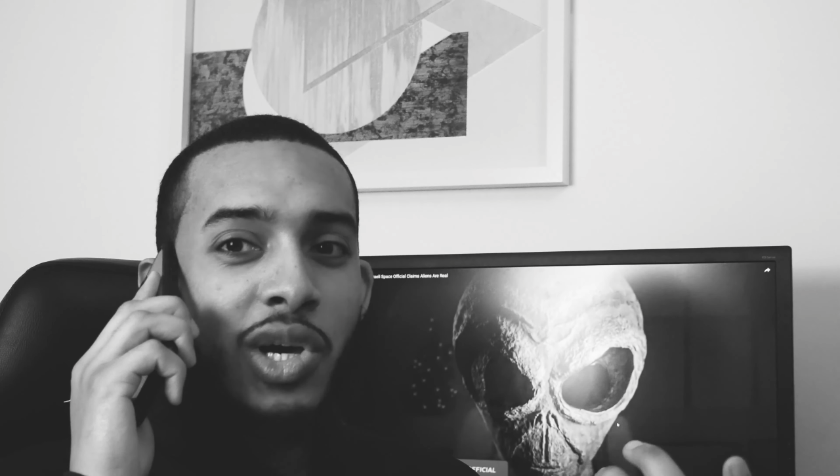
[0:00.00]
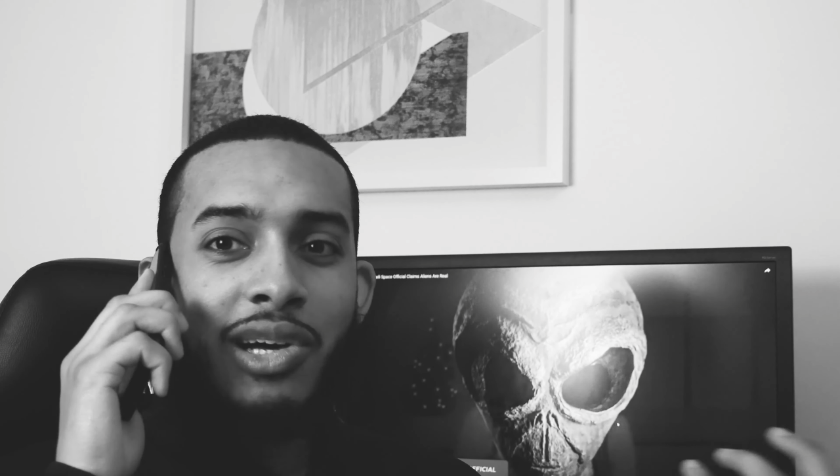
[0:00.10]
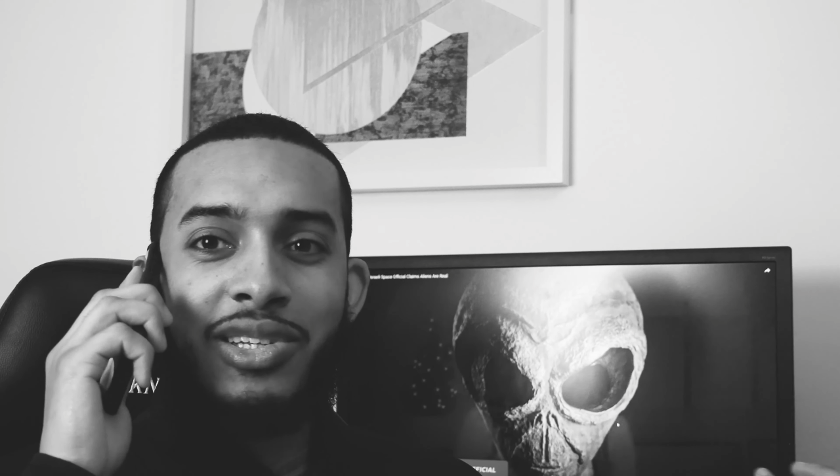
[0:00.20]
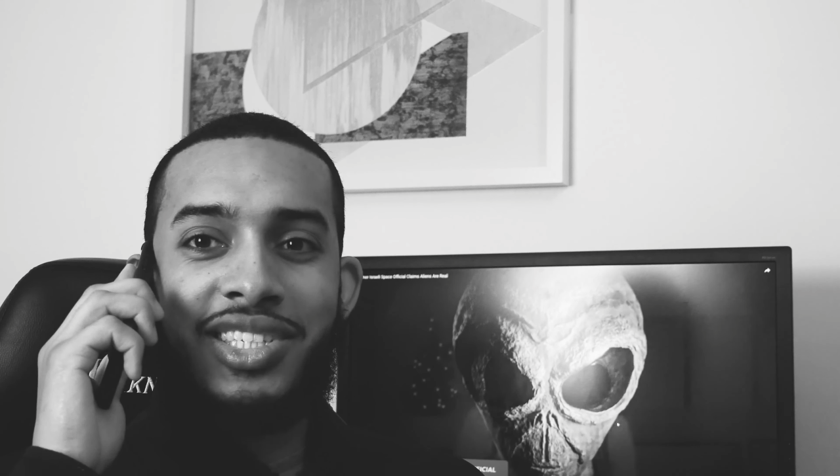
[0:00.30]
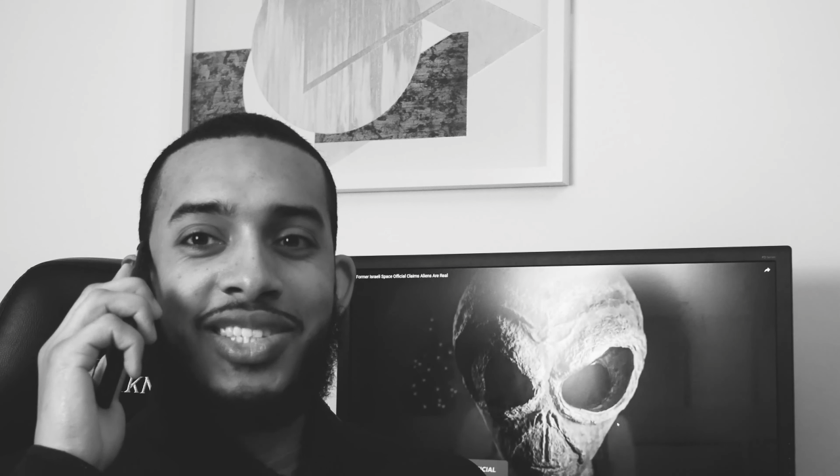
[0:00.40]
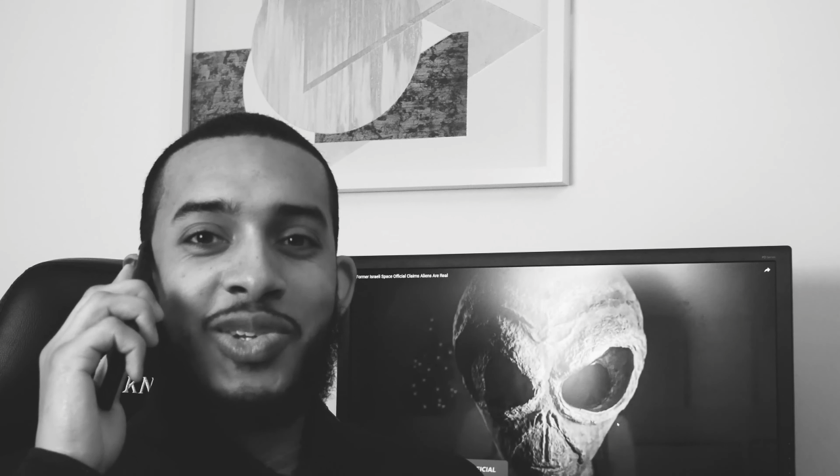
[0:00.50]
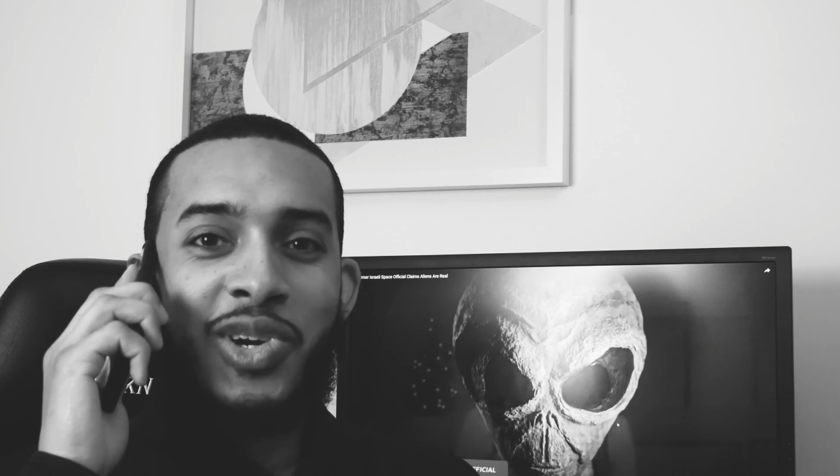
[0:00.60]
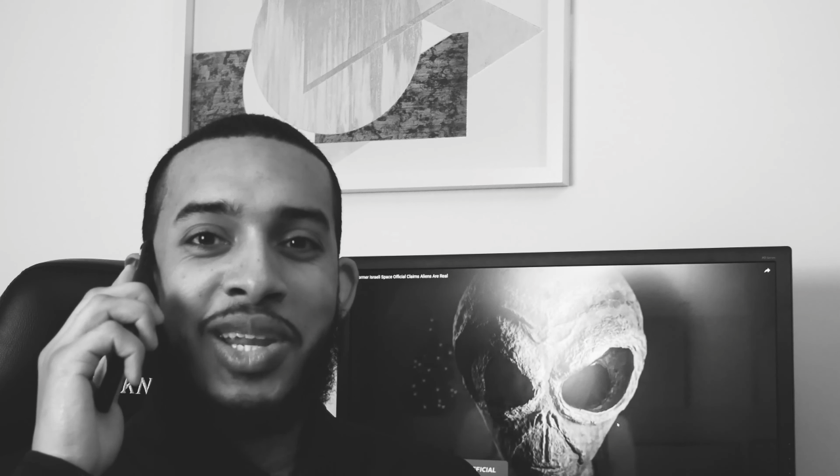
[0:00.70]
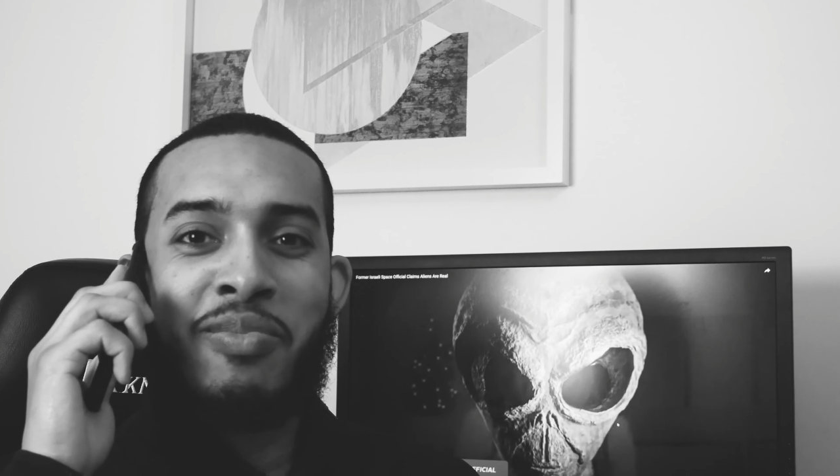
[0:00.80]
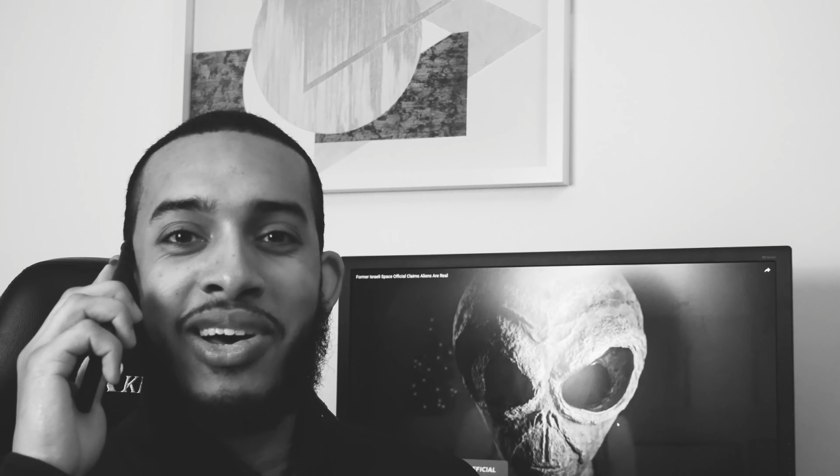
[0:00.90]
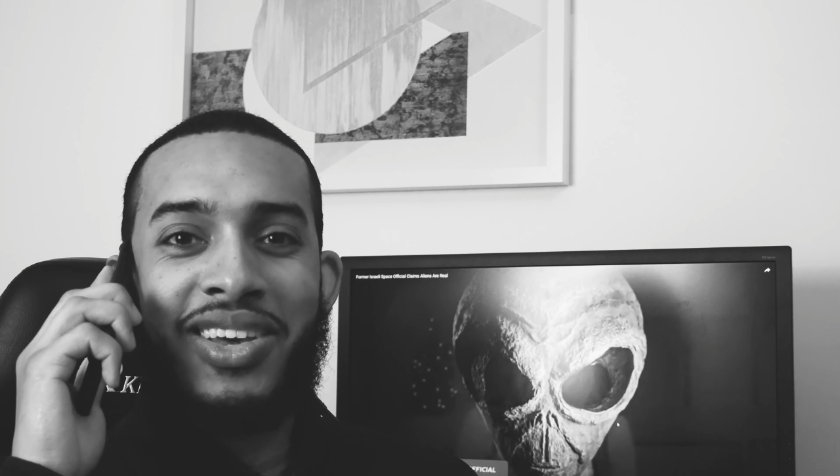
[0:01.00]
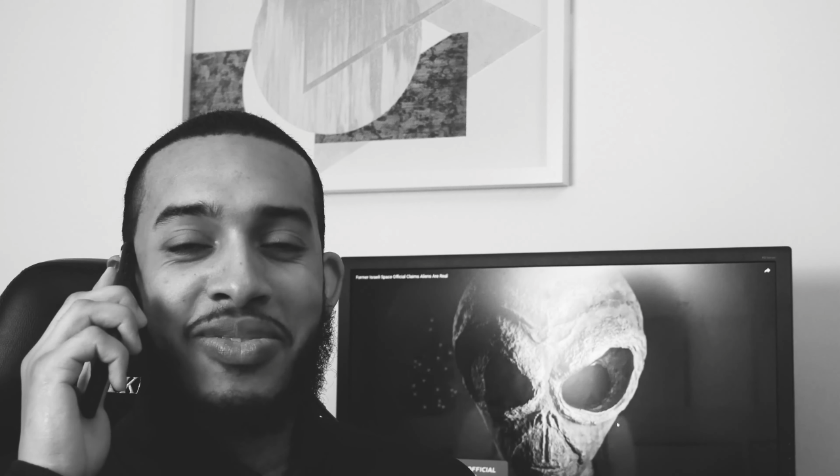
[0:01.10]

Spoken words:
else is talking about